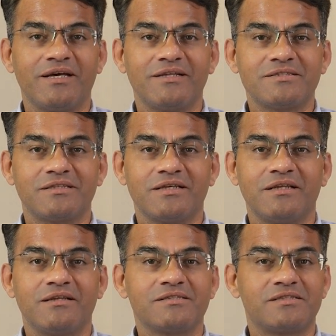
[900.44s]
else
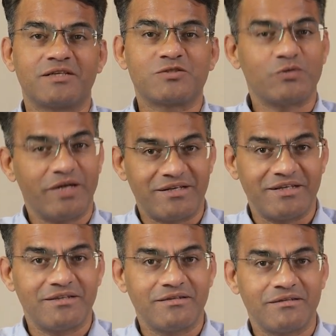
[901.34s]
in the 6 to
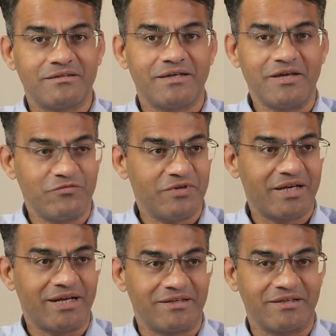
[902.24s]
18
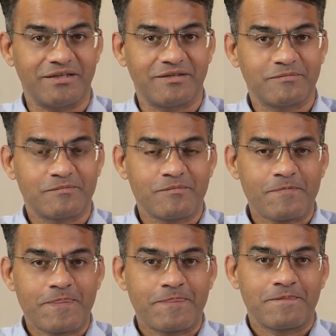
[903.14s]
MBA category.
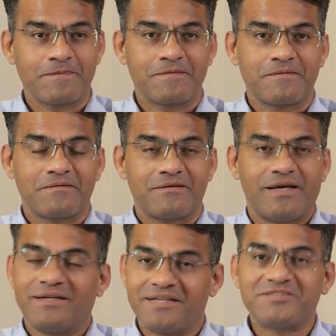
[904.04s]

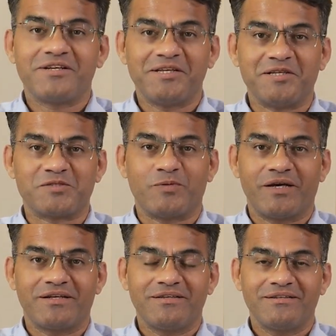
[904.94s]
And that's really
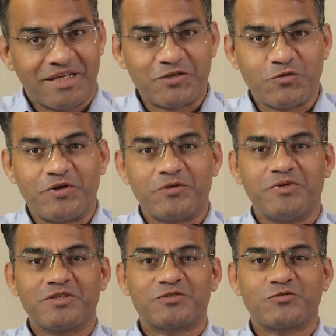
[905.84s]
inspiring. Thank you very
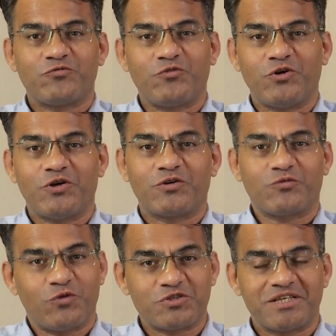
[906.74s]
much for
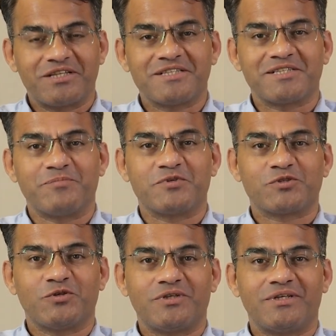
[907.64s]
watching this
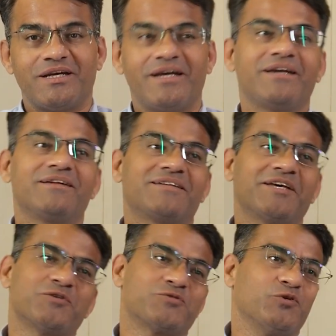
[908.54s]
episode. And
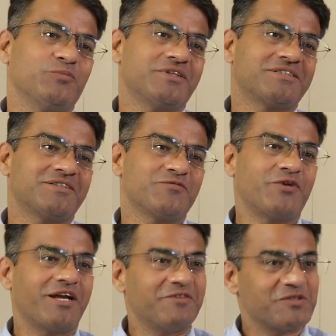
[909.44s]
thank you so much
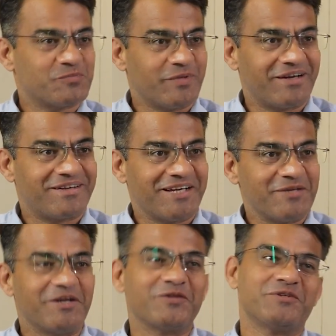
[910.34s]
for having spared
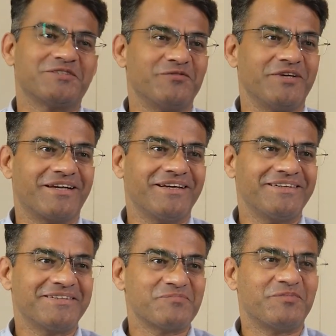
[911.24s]
time. I know it's a
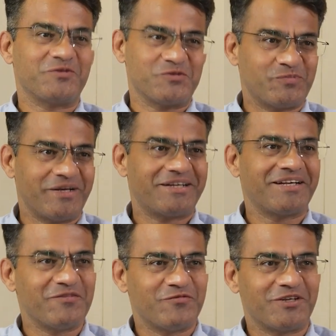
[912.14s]
weekend, but you spared
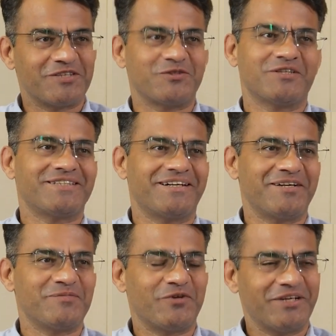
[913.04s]
time for us on a
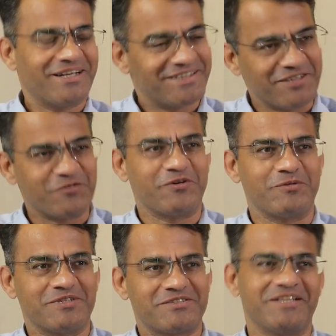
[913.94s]
Saturday morning. And thank you
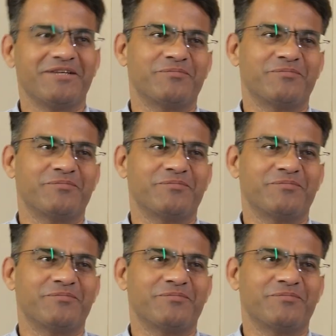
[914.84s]
very much. Really